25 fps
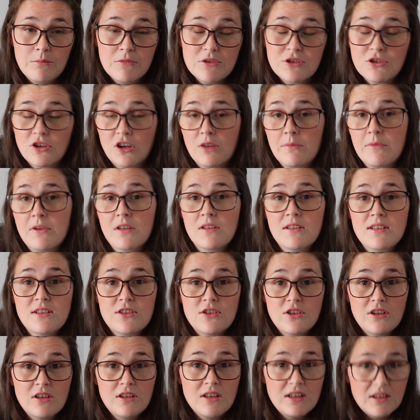join me on this
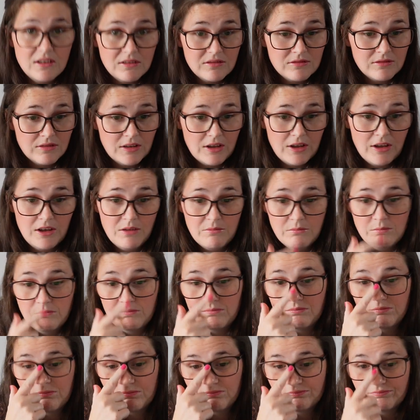journey.
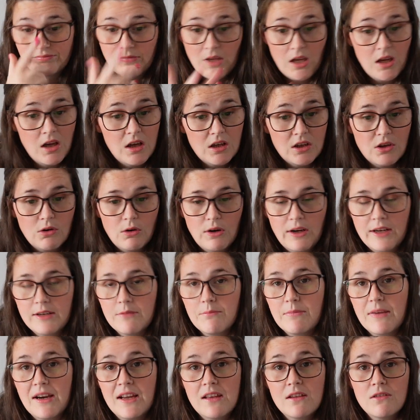Go ahead
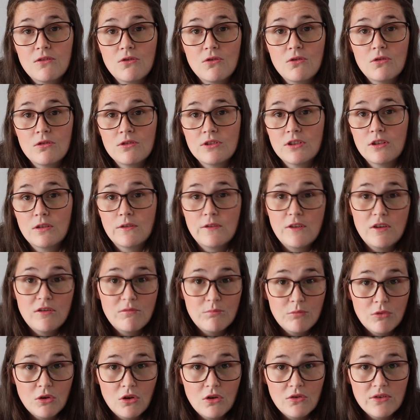and buy the course, or if
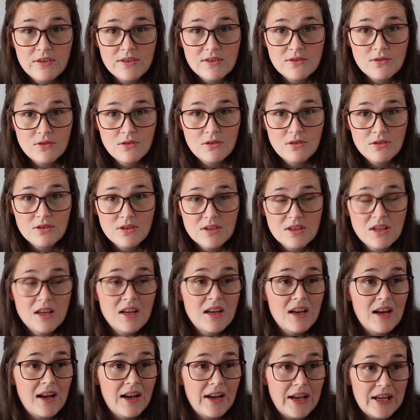you've bought this course
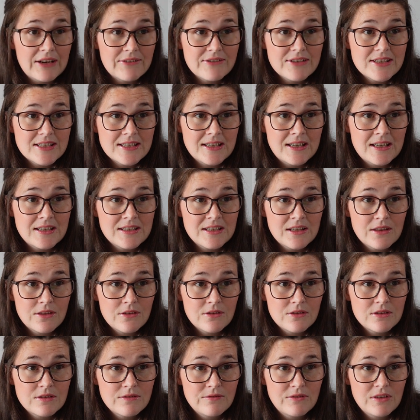and haven't started it
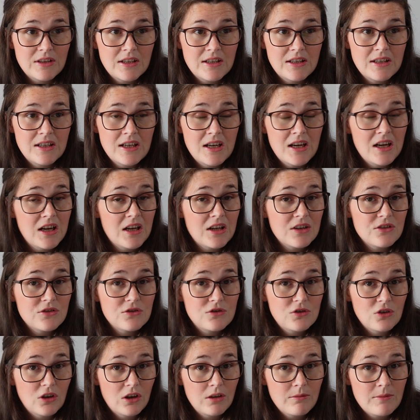through to fear,
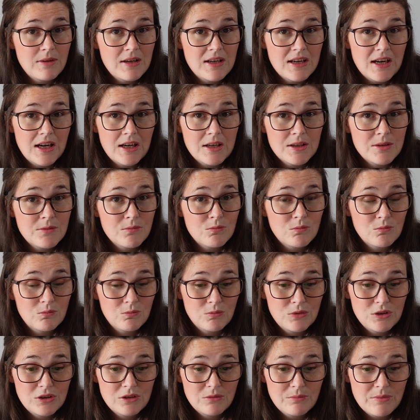join me. I
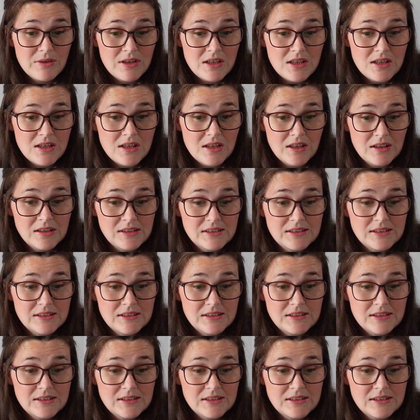will be,